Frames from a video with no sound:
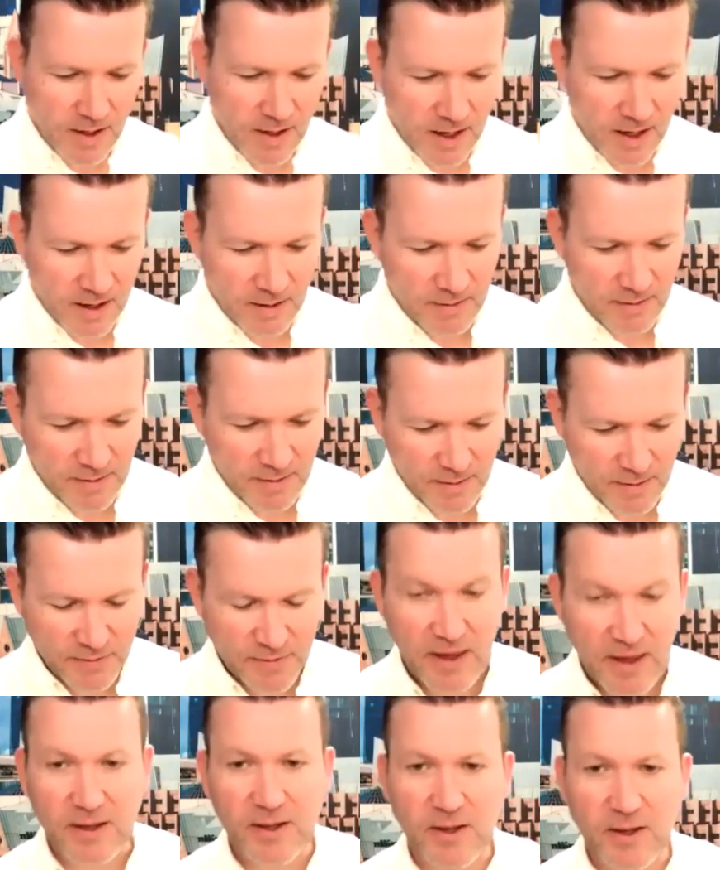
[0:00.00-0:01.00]

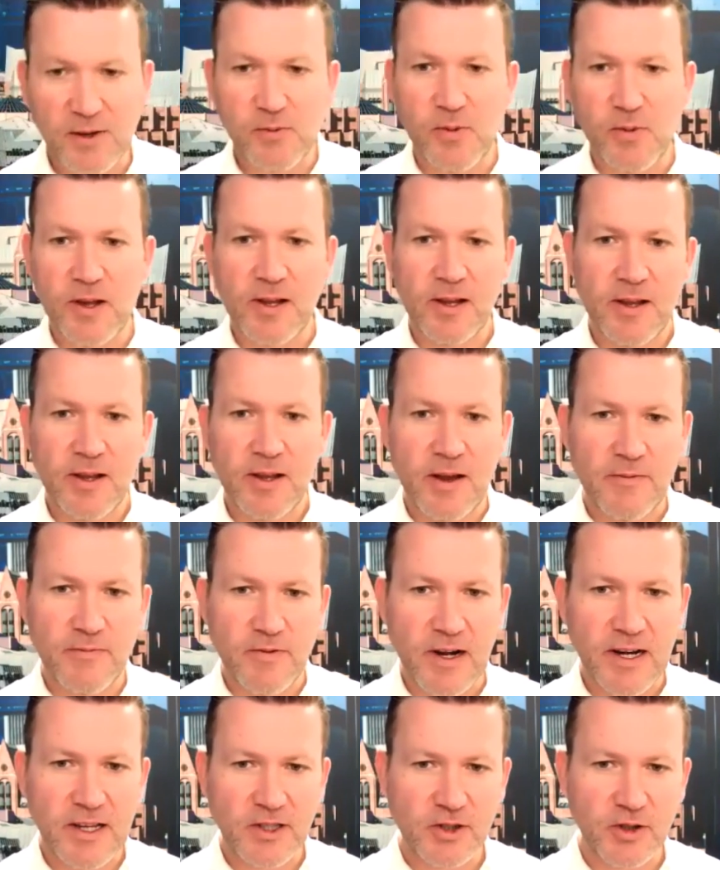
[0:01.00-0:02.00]
Thank you, Will. I've
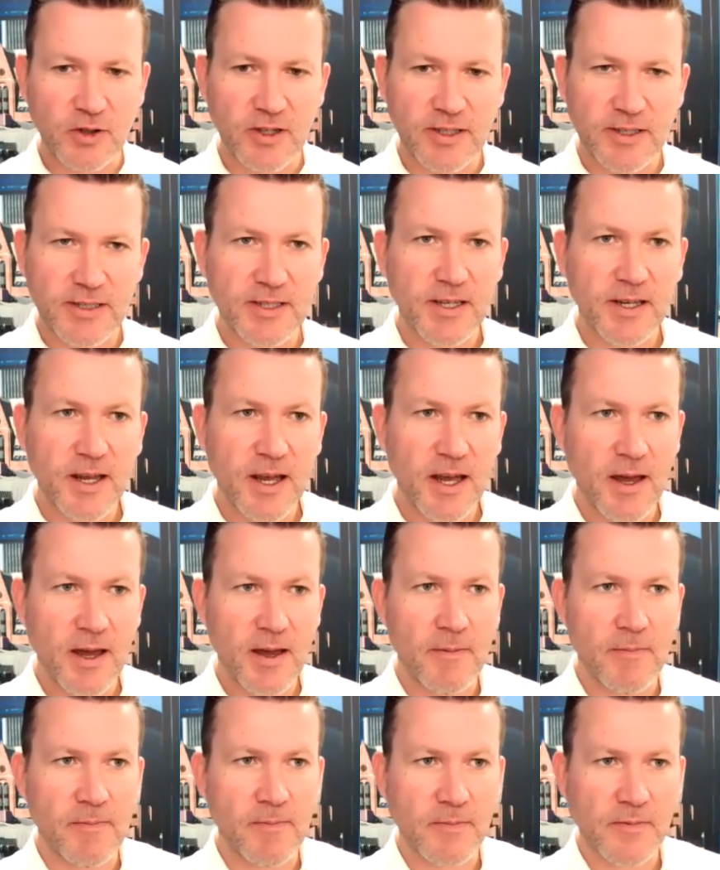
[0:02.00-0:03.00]
really enjoyed
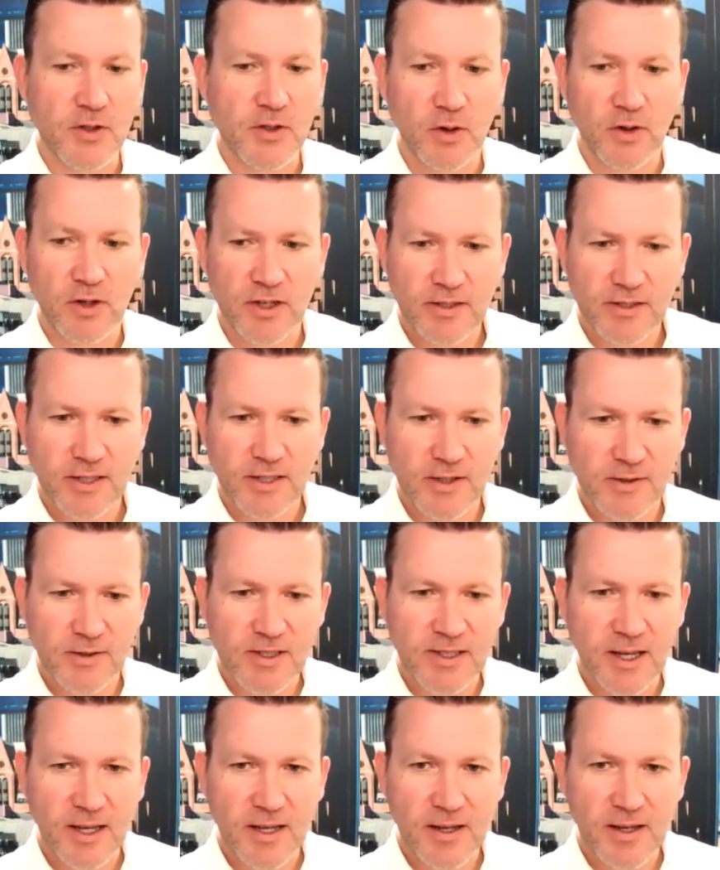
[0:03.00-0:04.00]
talking to you
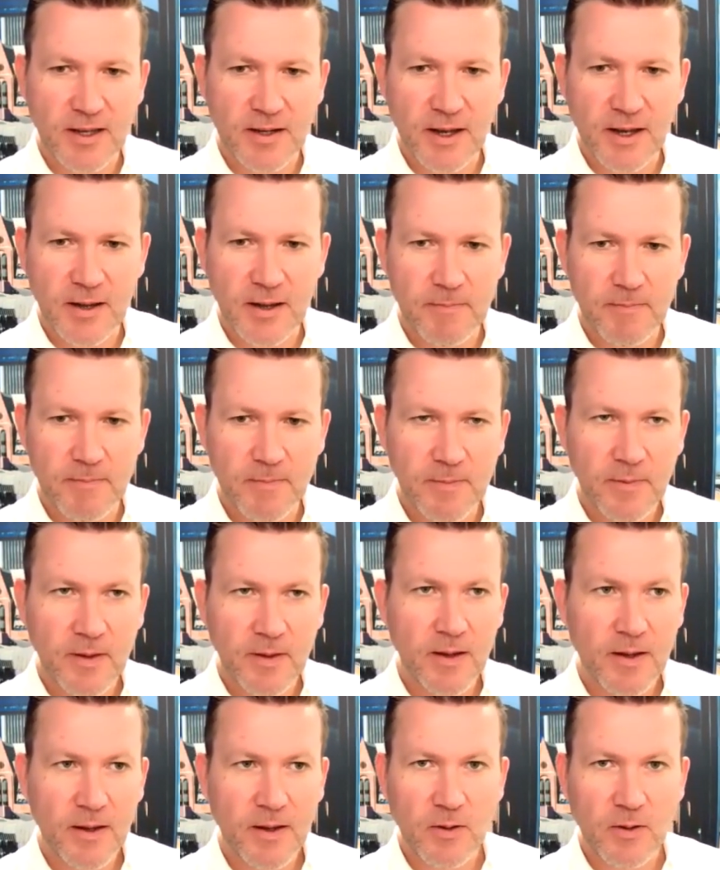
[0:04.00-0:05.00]
today, and
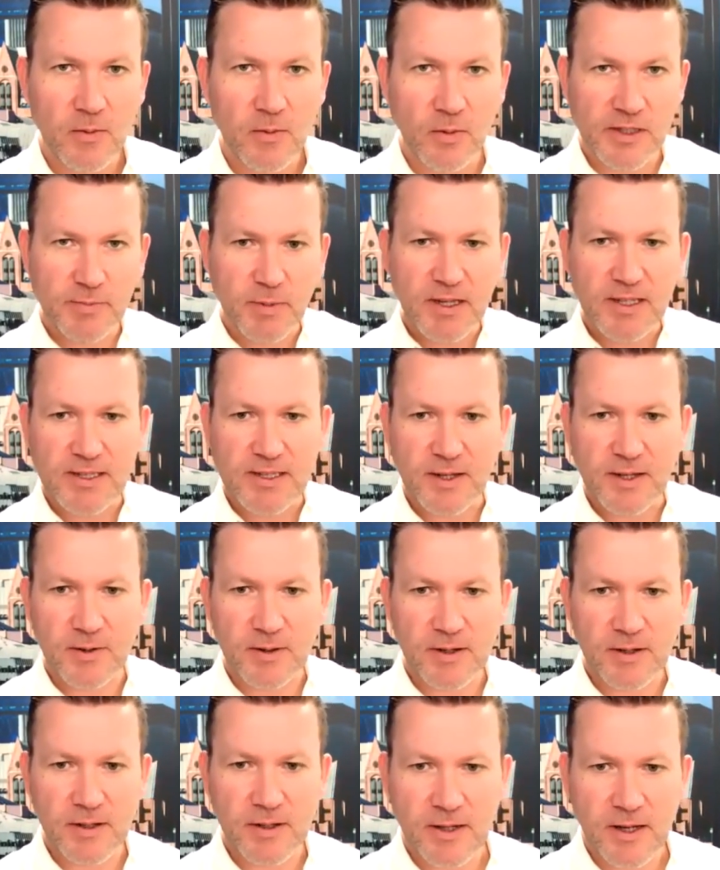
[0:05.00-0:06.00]
we'll speak
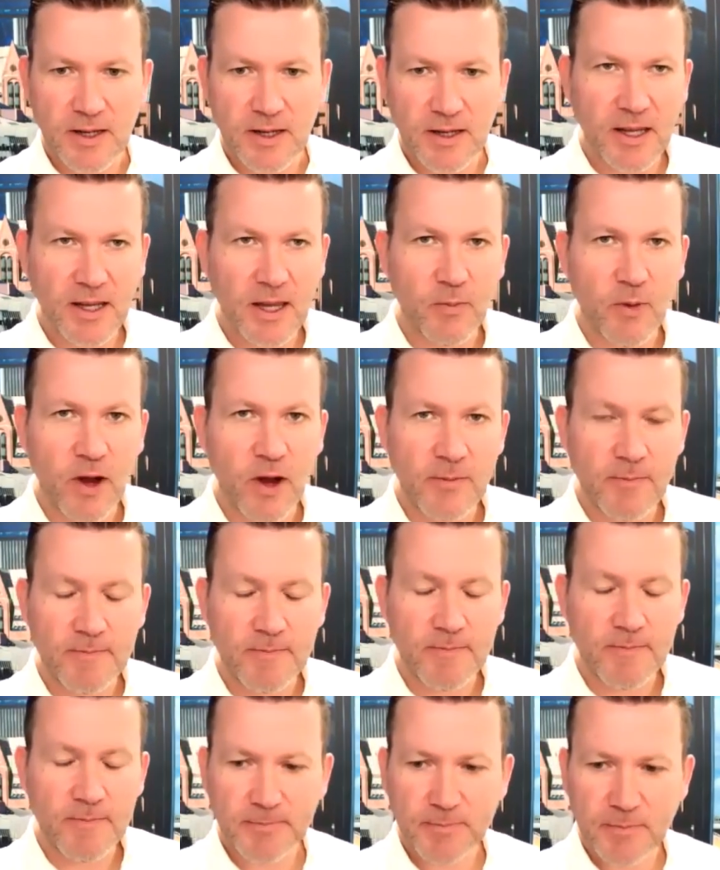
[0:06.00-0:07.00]
soon and keep
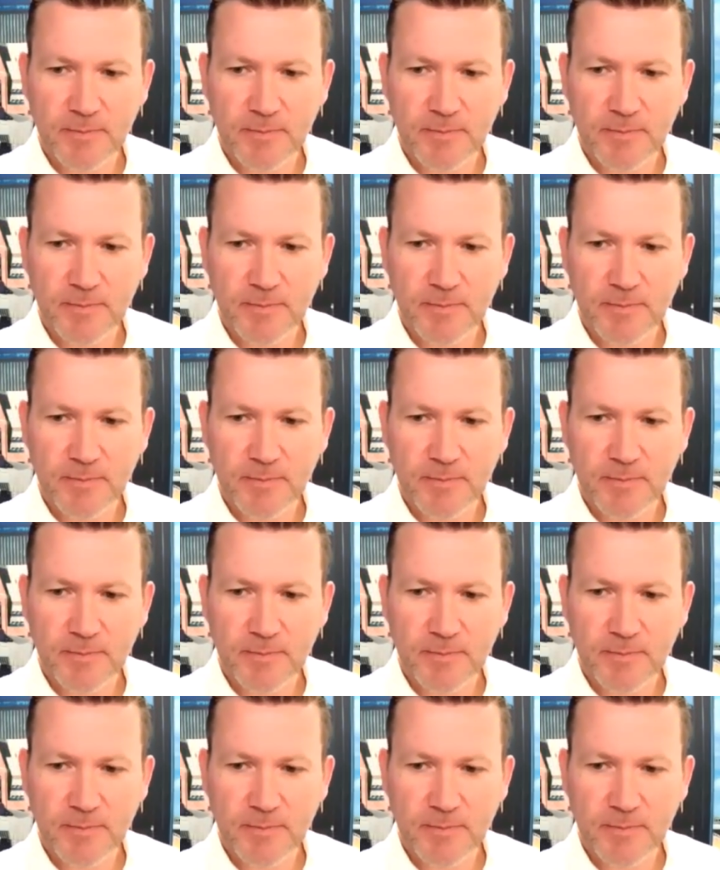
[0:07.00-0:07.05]
well.